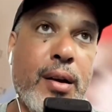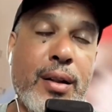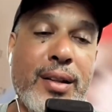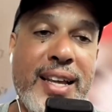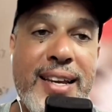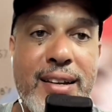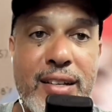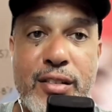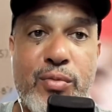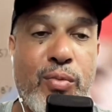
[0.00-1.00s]

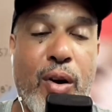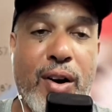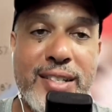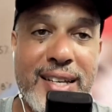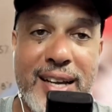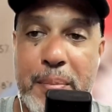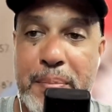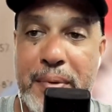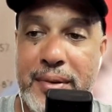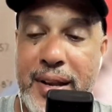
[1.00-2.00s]
leaders rising
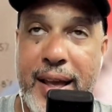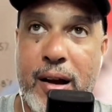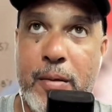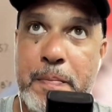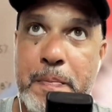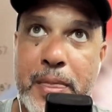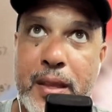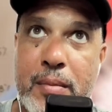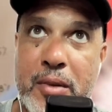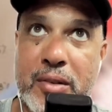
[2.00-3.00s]
up now.
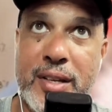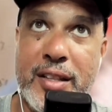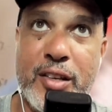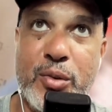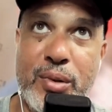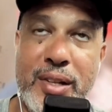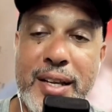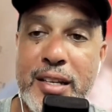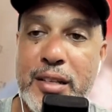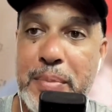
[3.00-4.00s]
I'm not saying they're good
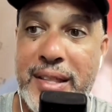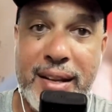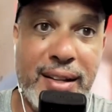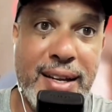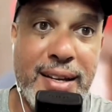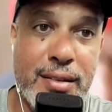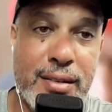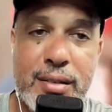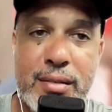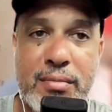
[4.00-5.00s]
leaders, but they're
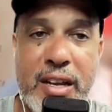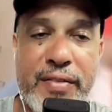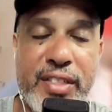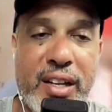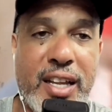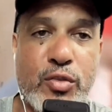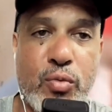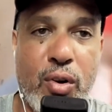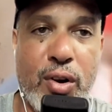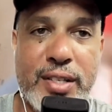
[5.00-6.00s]
leaders nevertheless
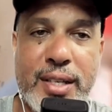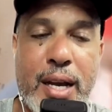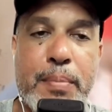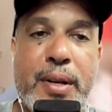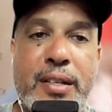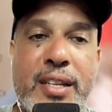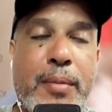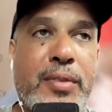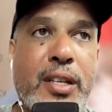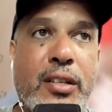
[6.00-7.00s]
rising up and
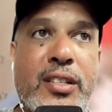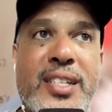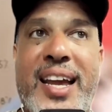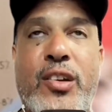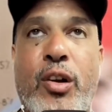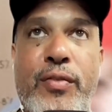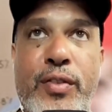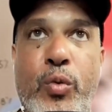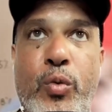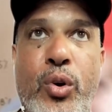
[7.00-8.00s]
attempting to take
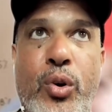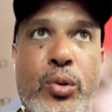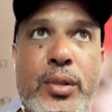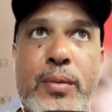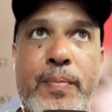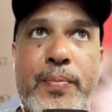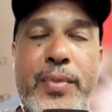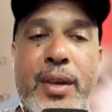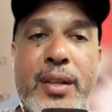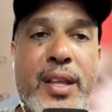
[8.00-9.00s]
over the world.
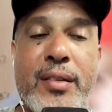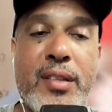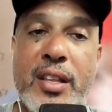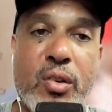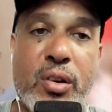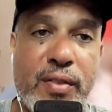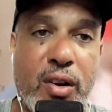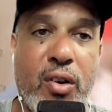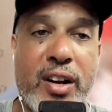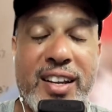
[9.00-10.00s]
And they're not even
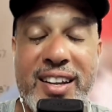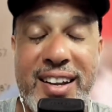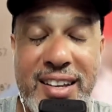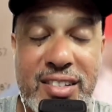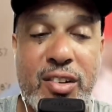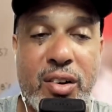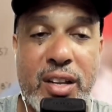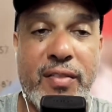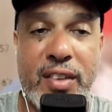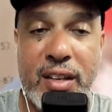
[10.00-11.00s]
hiding it. He is not
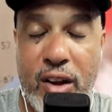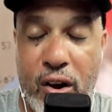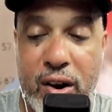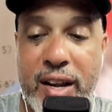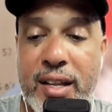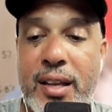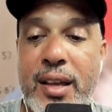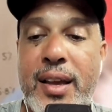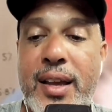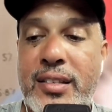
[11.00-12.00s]
even hiding
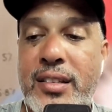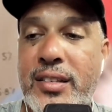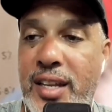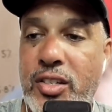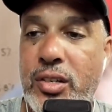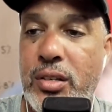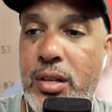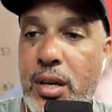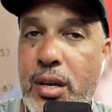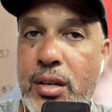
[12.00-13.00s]
his intention
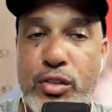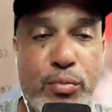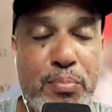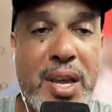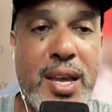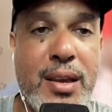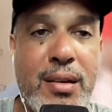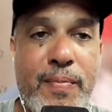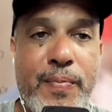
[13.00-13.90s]
to be